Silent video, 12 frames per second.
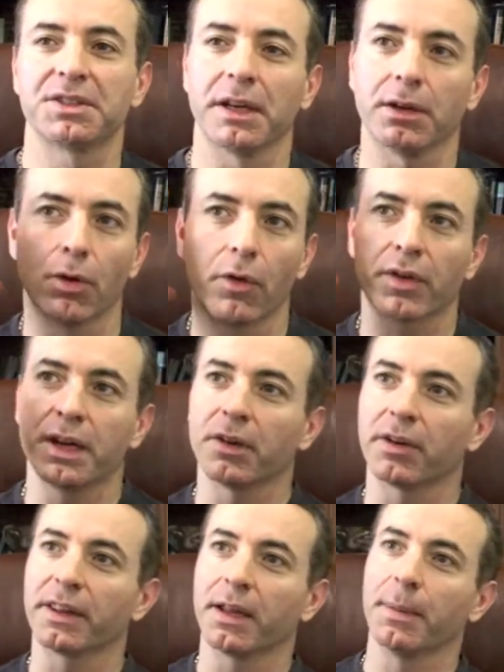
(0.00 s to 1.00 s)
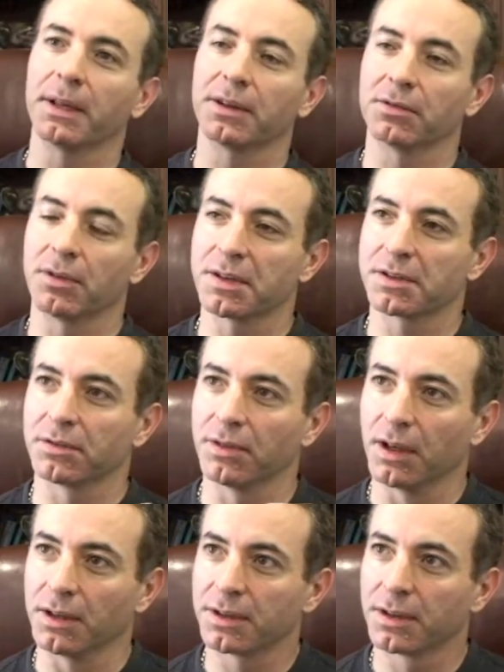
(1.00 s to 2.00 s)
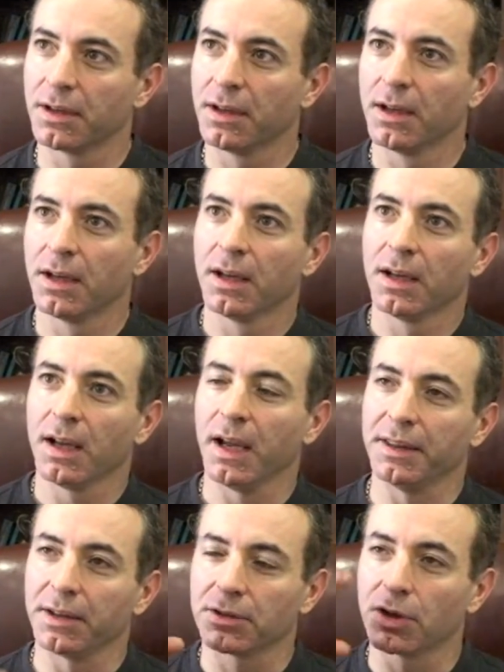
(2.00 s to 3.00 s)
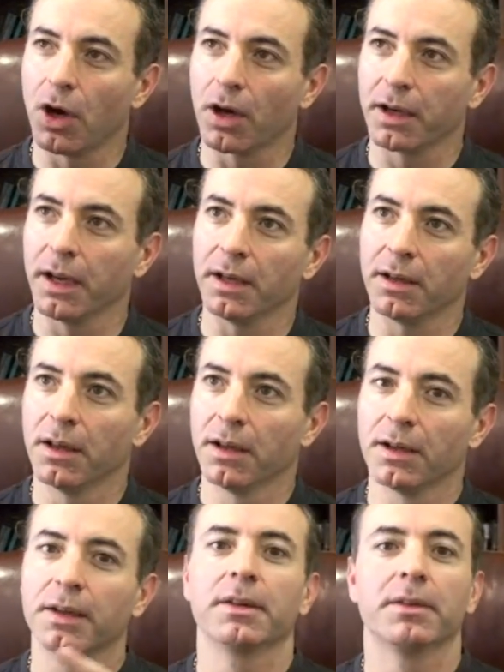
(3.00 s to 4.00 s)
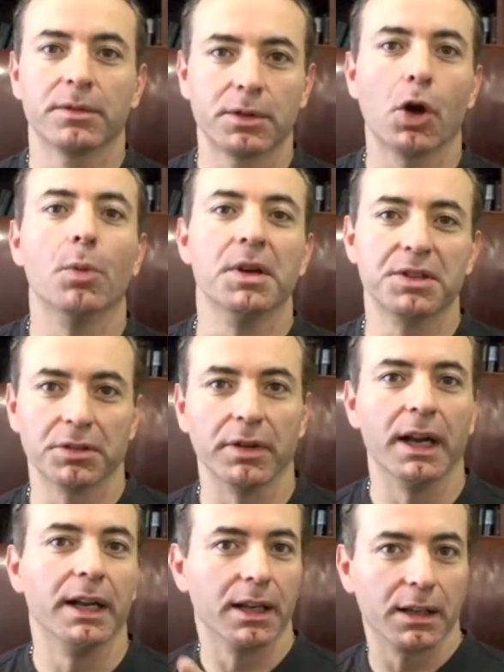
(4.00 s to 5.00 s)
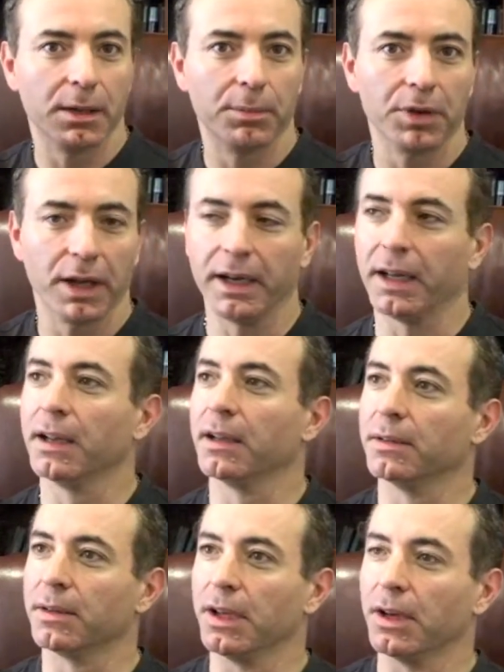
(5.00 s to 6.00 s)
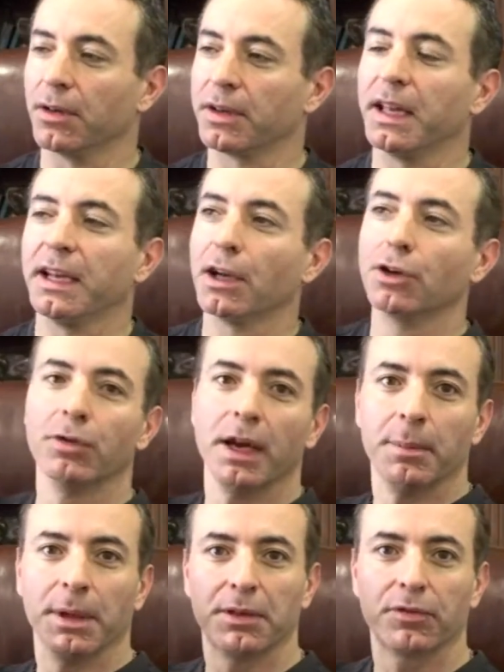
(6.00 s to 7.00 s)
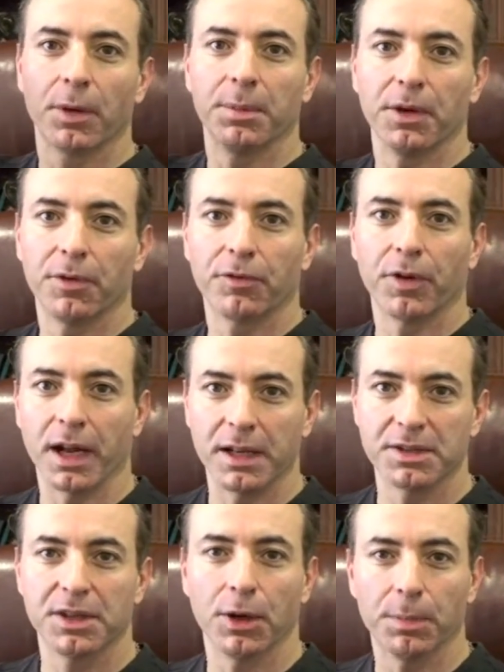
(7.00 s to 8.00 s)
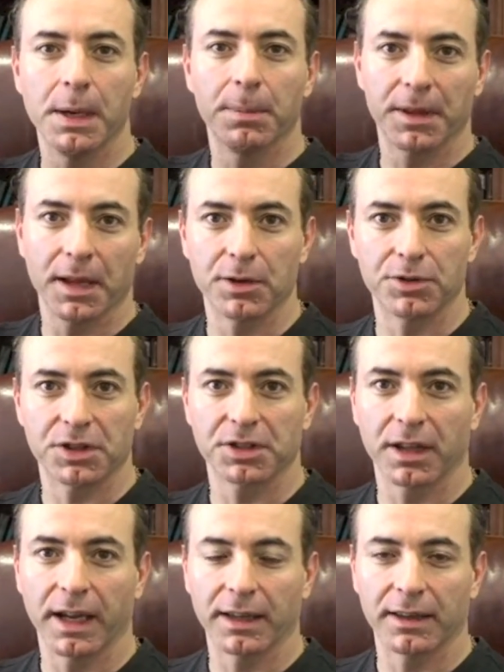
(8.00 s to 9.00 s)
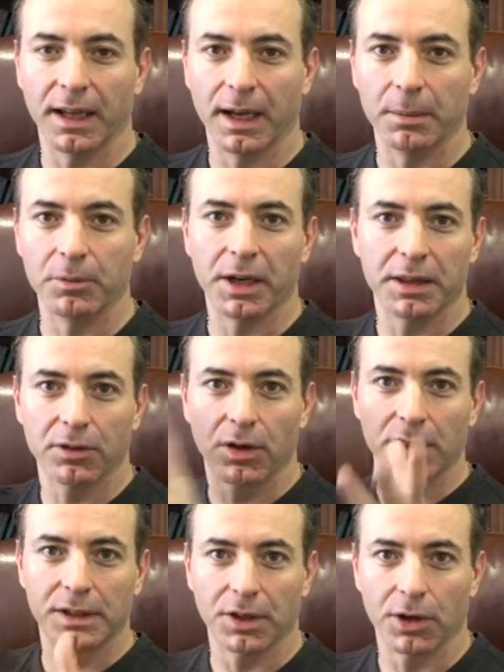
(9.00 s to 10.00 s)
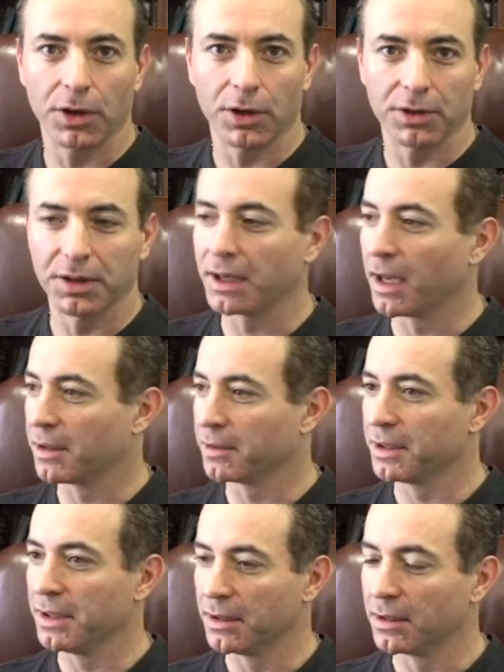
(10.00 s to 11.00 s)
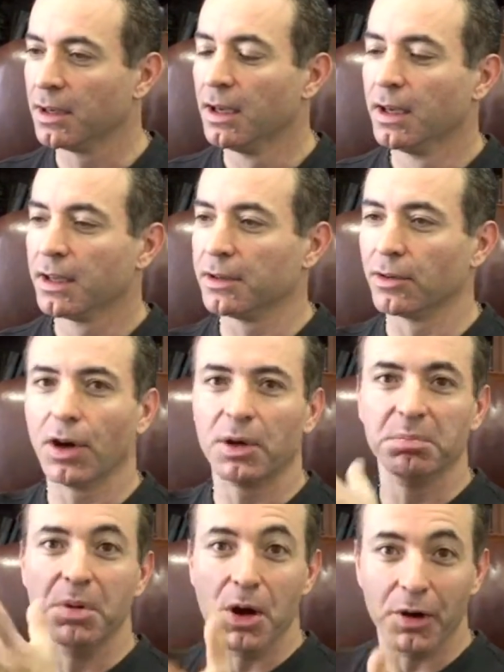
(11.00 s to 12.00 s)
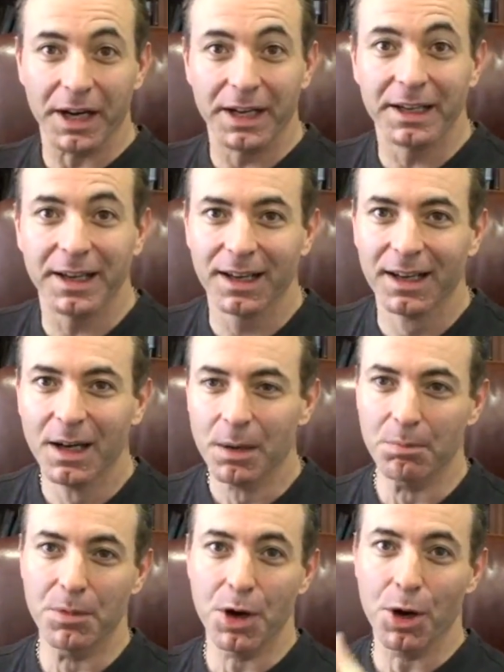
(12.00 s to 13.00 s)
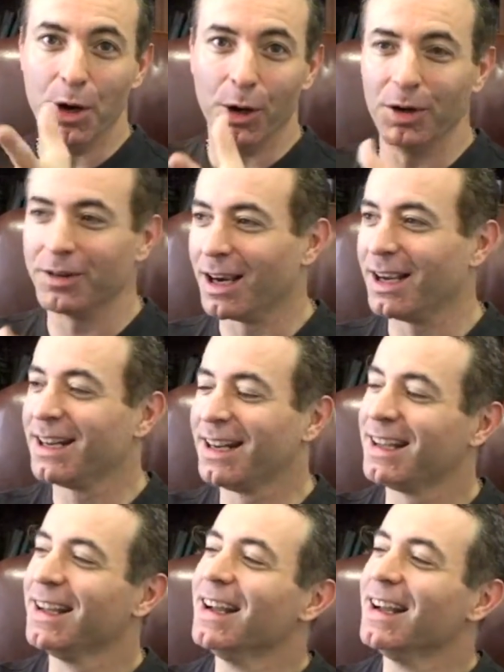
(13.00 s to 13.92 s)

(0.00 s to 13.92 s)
say you're overhearing them at the restaurant, and they're talking, commiserating and complaining and, getting agreement from their friends, people that are just like them, right? They're all in the herd together here. They're all mooing, moo, right?